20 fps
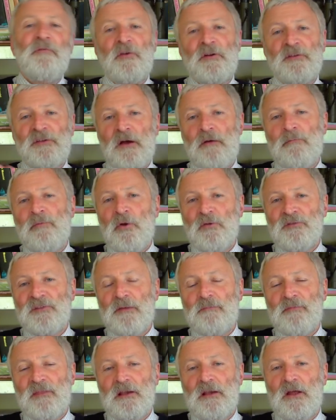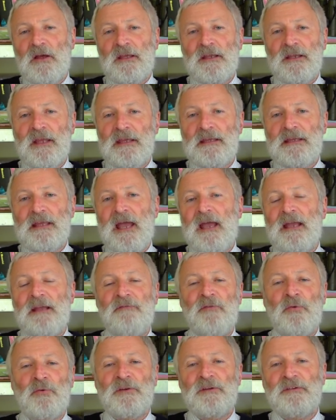for example, on something like an
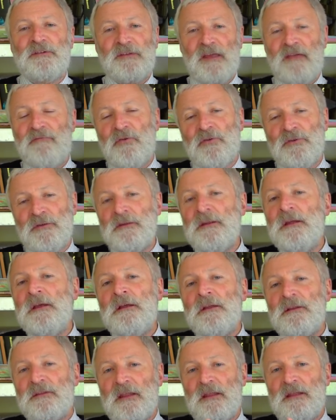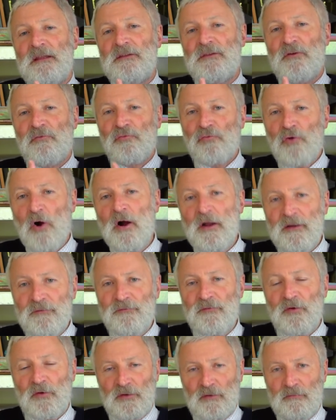AK-47, the, the
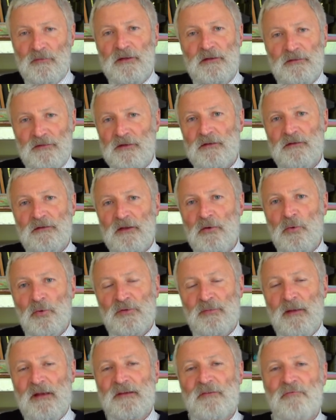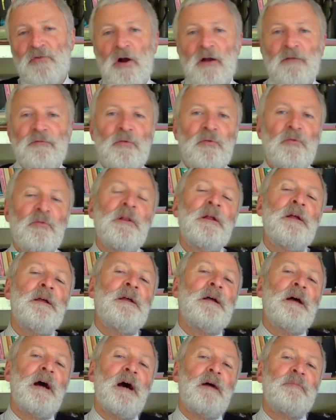rifle, the, the, the automatic rifle
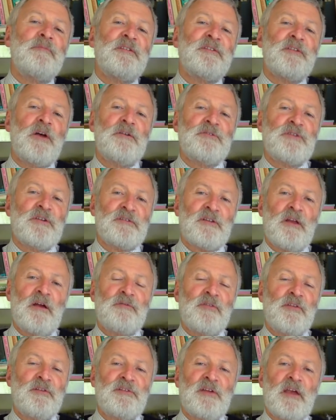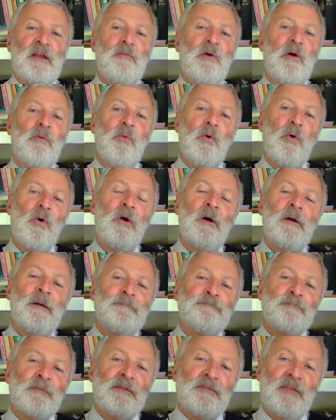um, designed just after the Second World War,
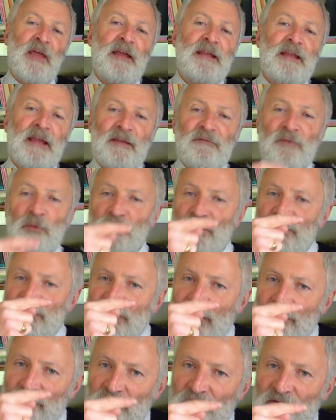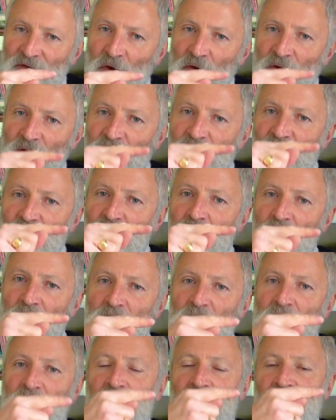the AK-47 has got a
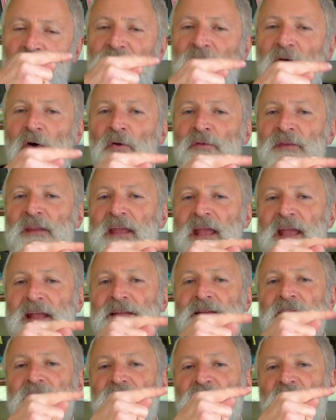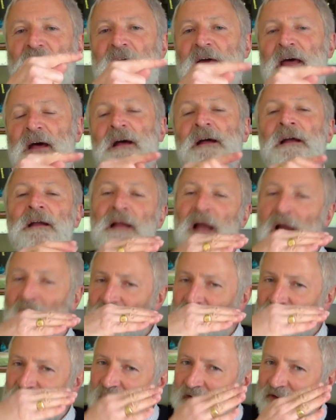curve on the end there,
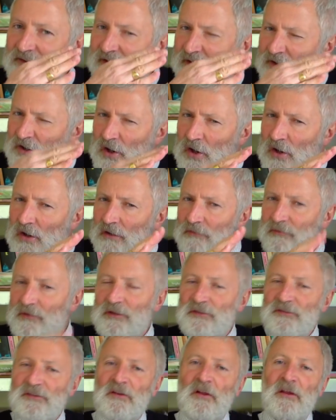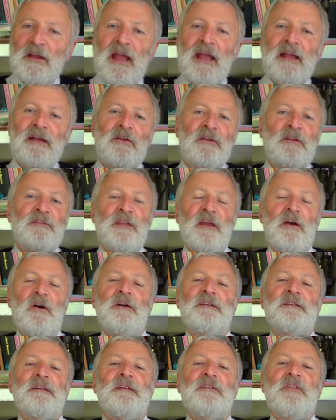and it's actually a curve at a slight angle, and the
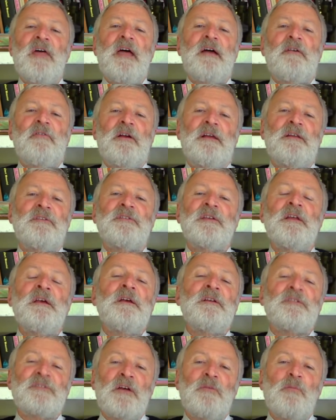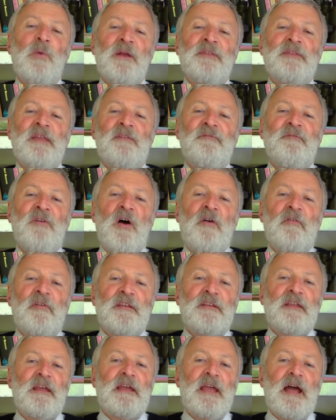idea there is, so when they're
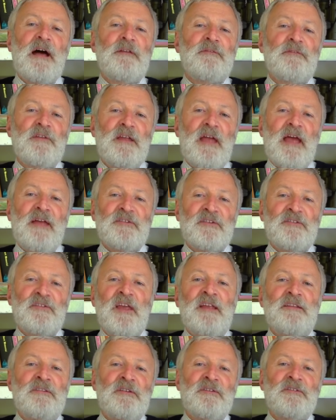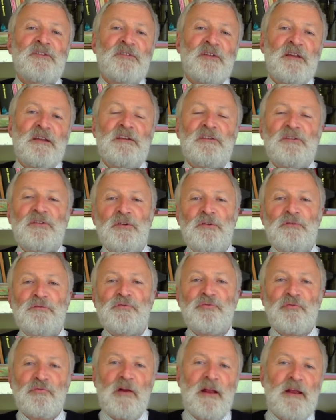firing their gun, it has a tendency to
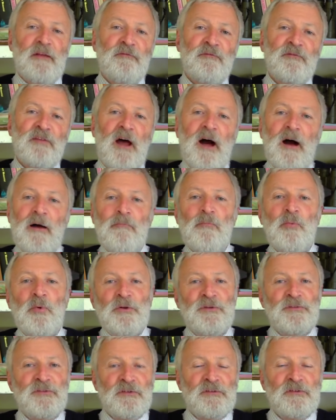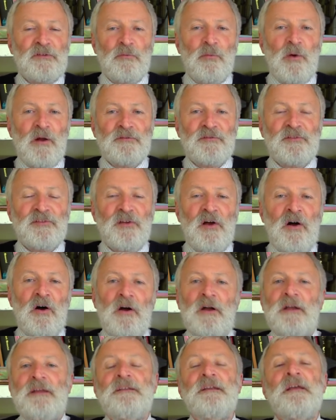drift upwards and to one
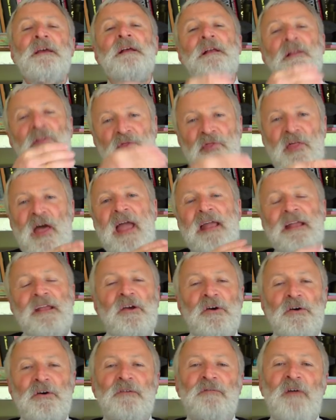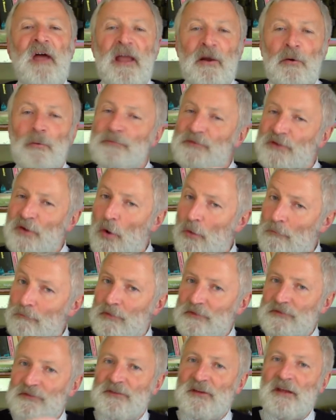side. That curve helps
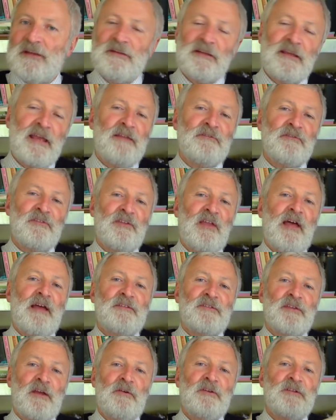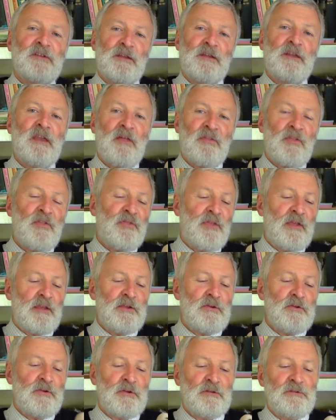compensate against that, so it's another thing
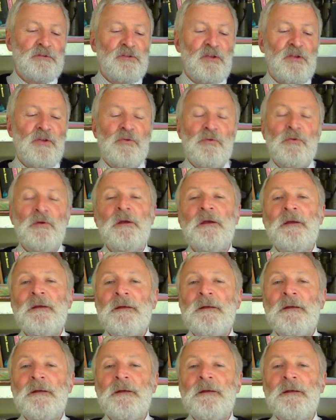you can do.